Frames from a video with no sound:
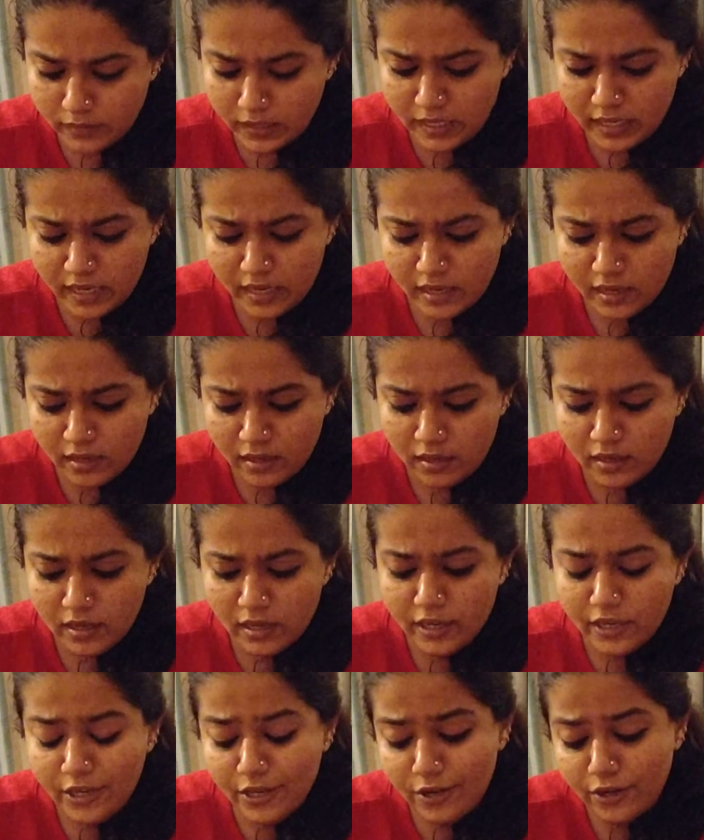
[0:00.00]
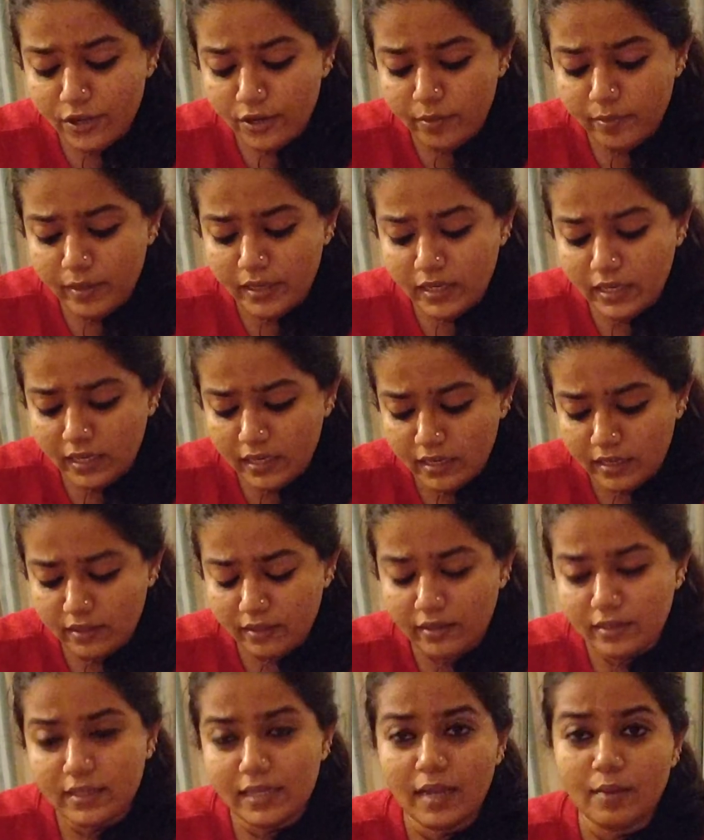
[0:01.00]
yeah, you're gonna be needing
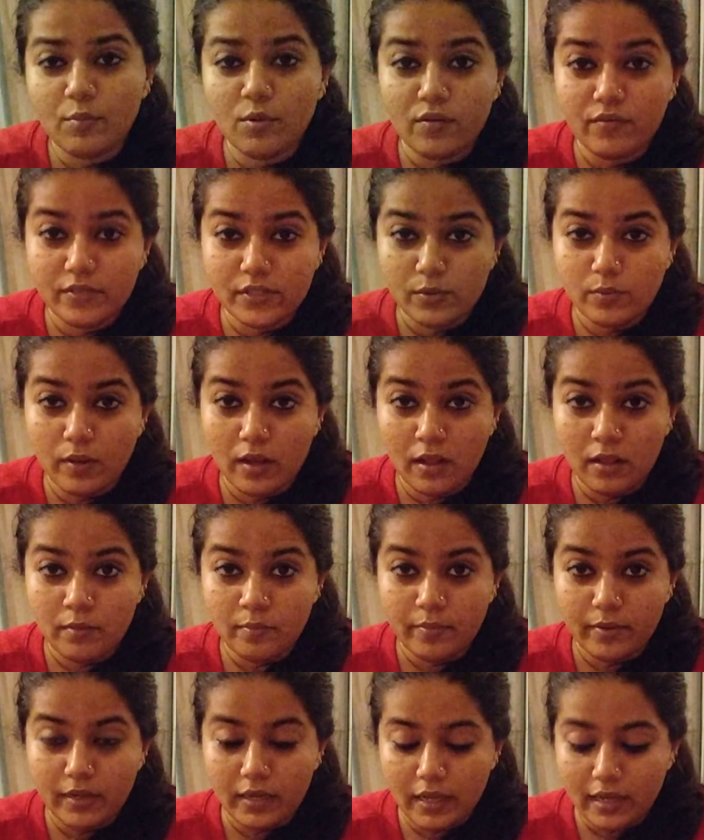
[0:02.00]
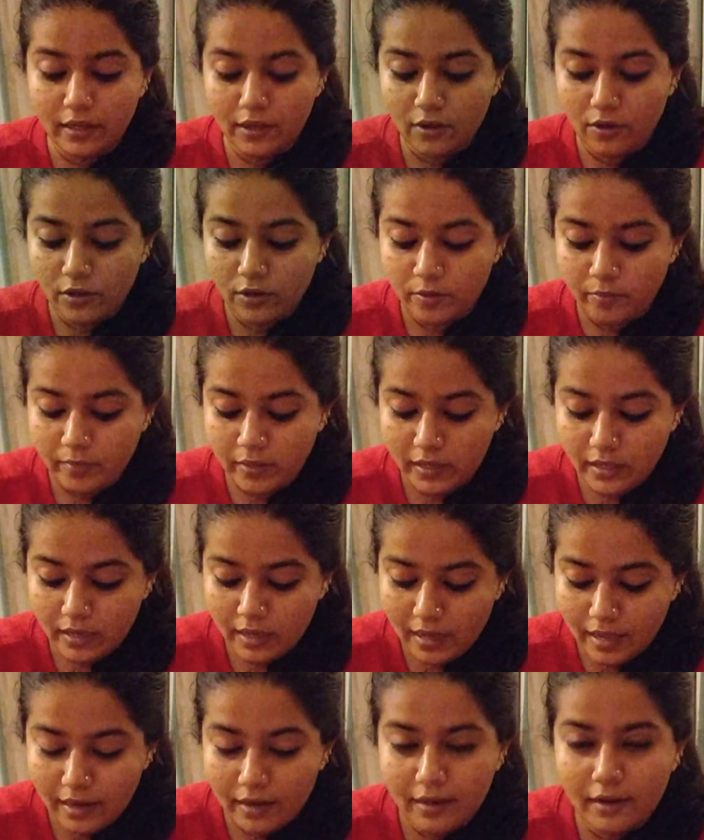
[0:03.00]
the time off as well, but like you're gonna be
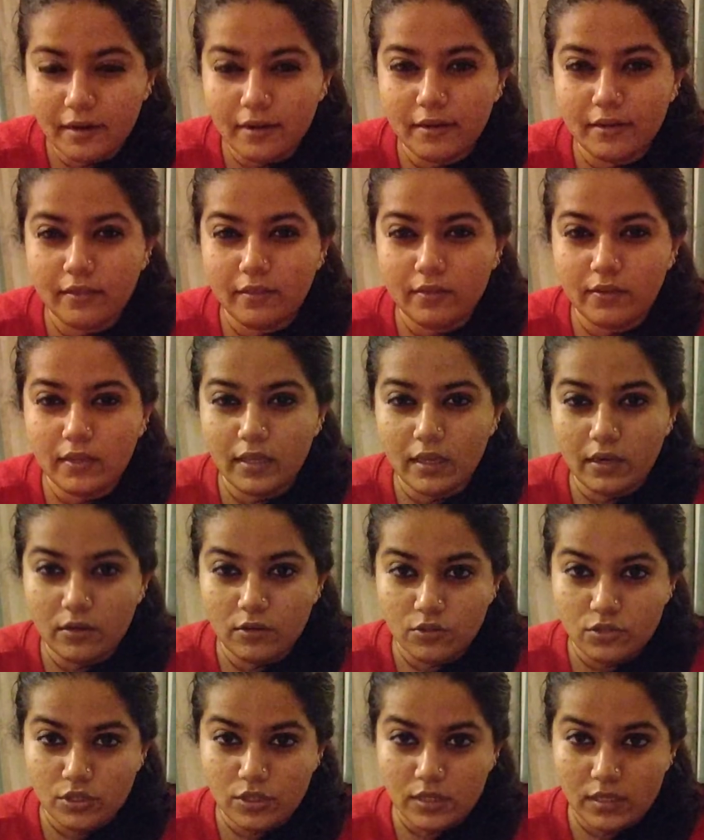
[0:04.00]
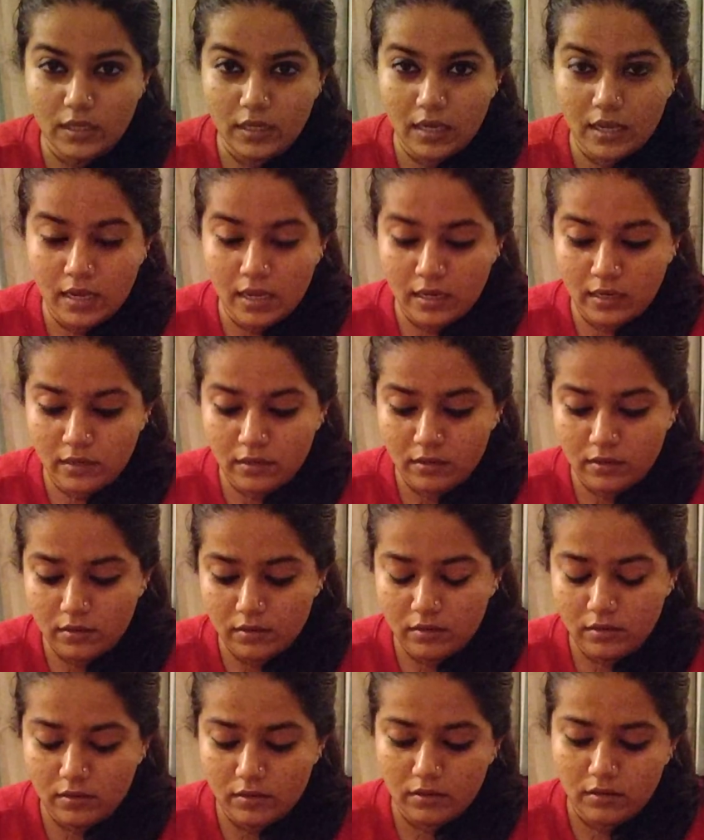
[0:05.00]
getting in the energy and
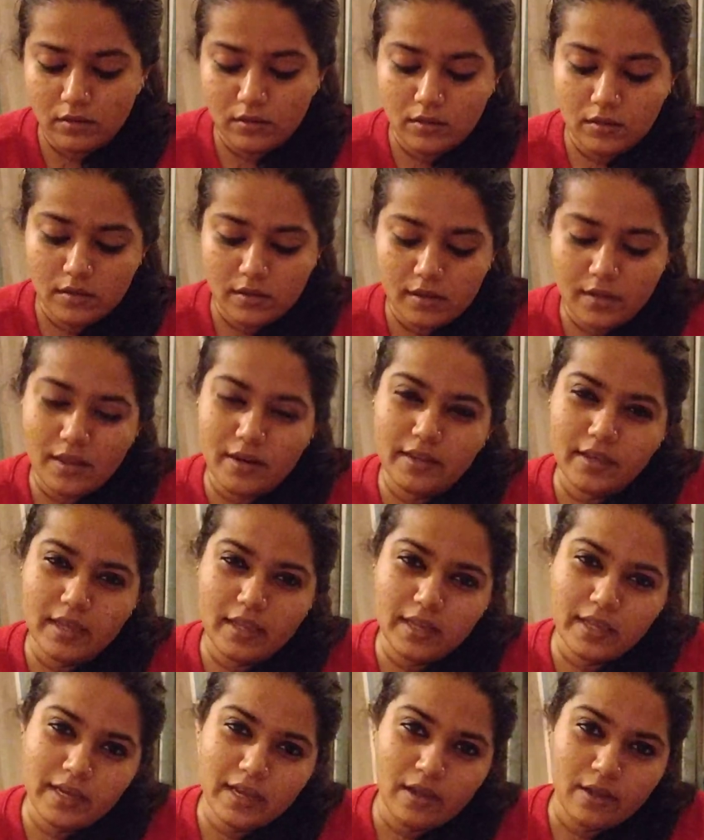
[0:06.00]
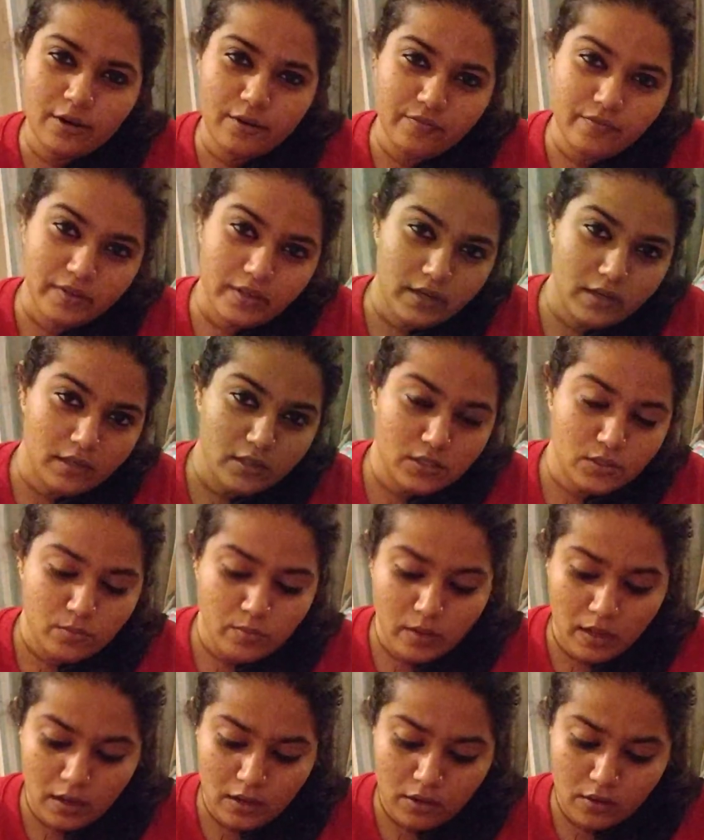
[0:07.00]
kind of getting out of it as
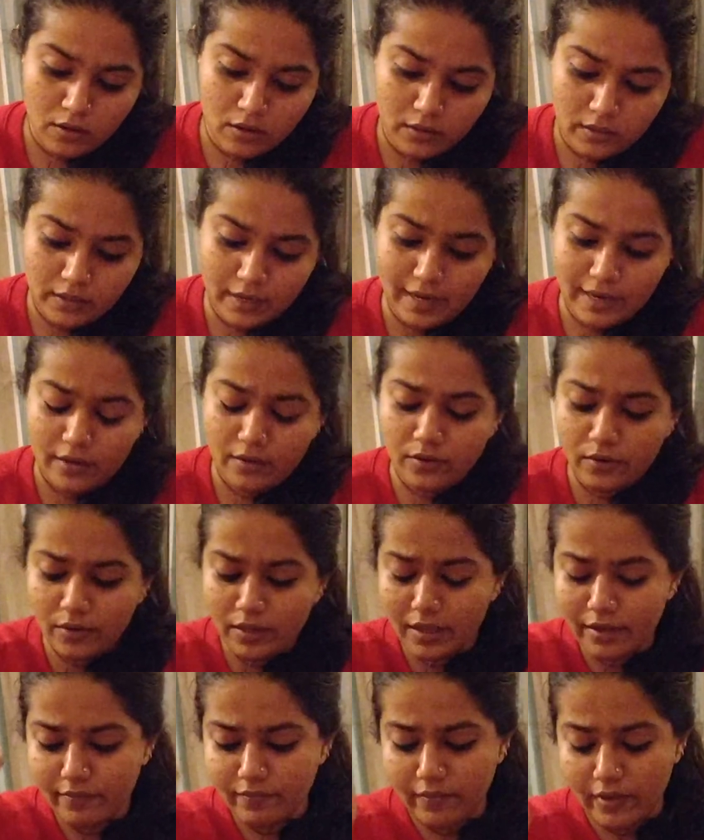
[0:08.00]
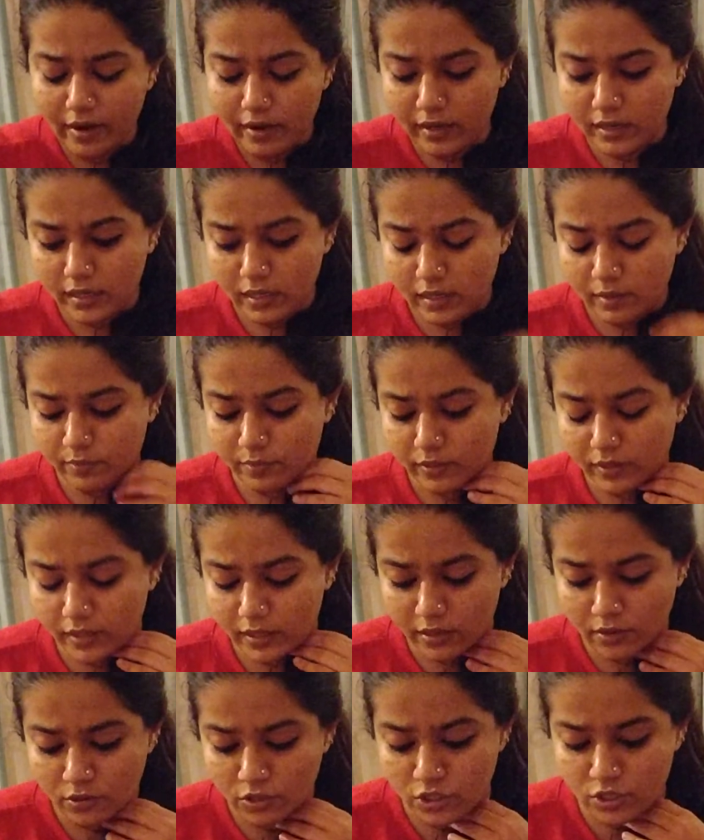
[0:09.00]
well, not like very deep in
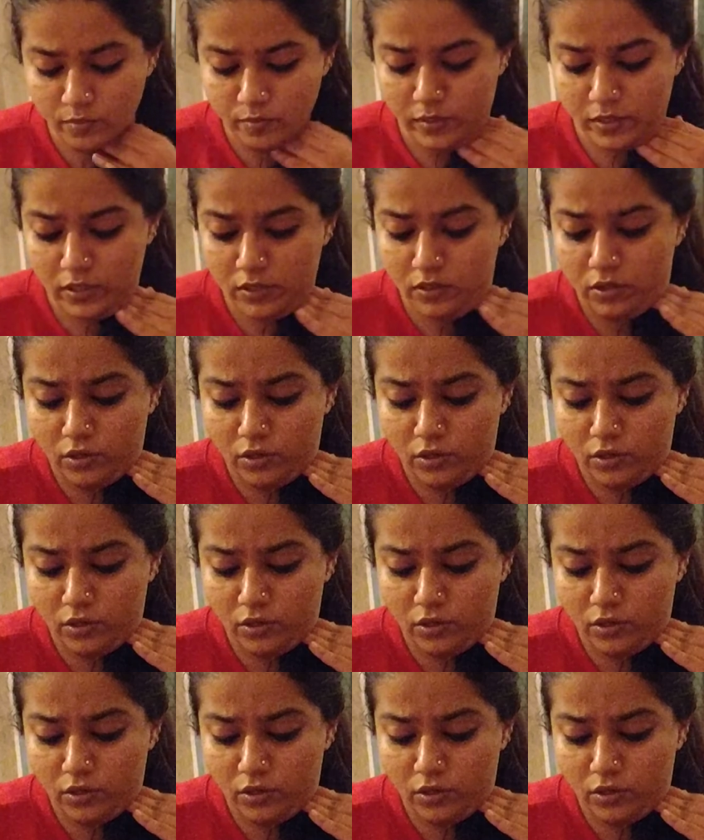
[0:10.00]
the energy, but